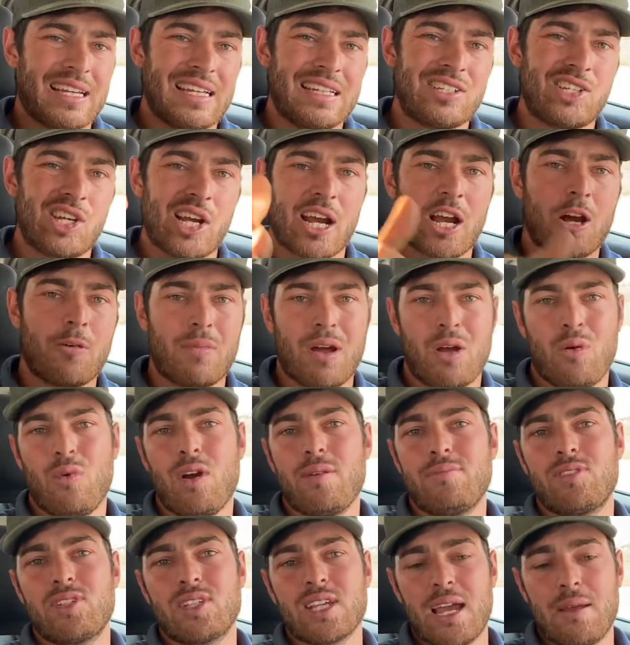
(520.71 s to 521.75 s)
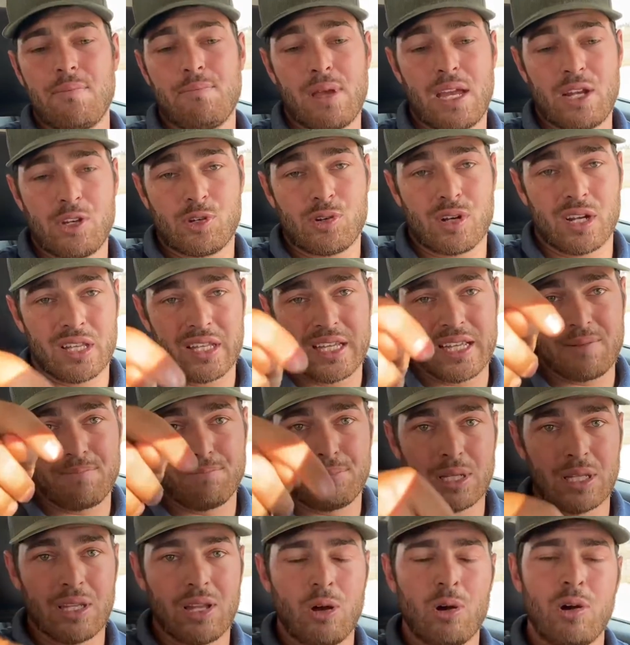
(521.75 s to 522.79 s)
check out my website, Patreon link
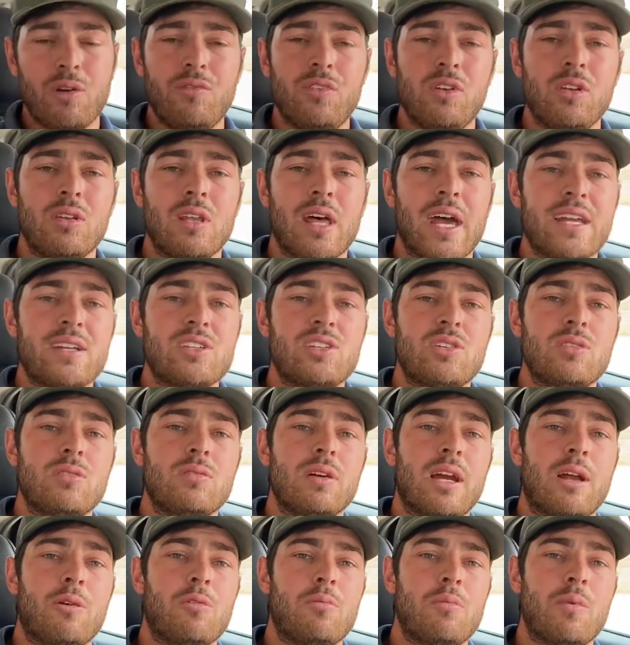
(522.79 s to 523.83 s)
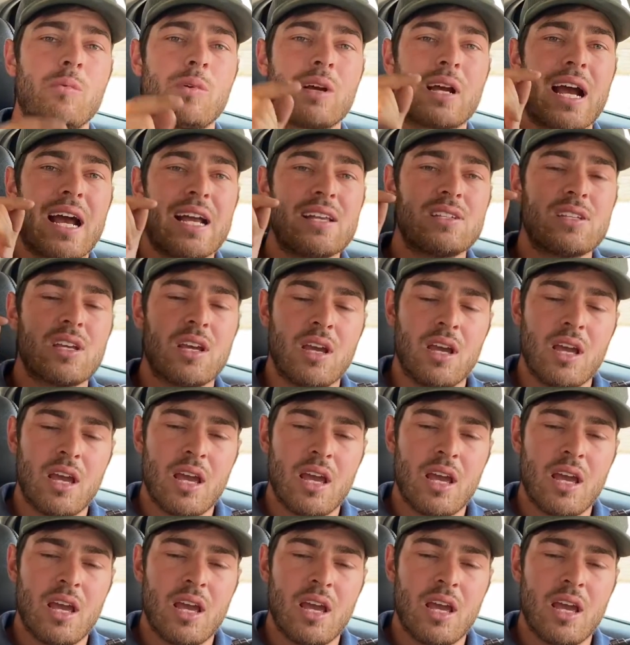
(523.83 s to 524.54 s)
below if you'd like to. And remember, guys,